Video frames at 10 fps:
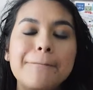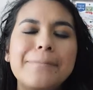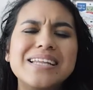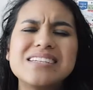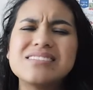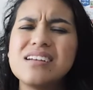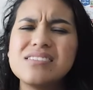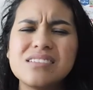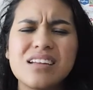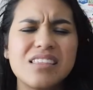but there's
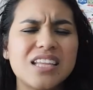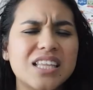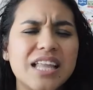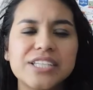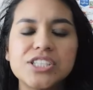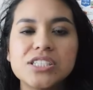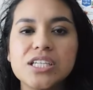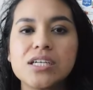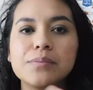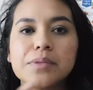also nothing like just
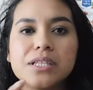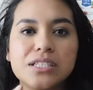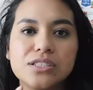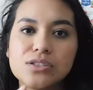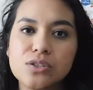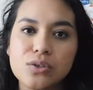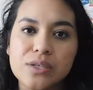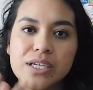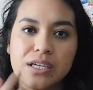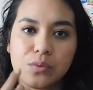a complete
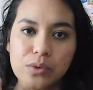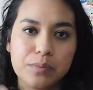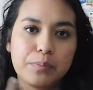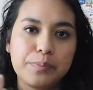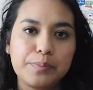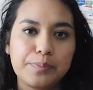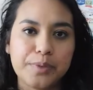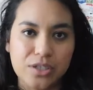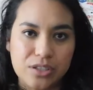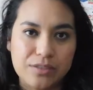story in one
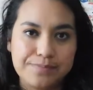book.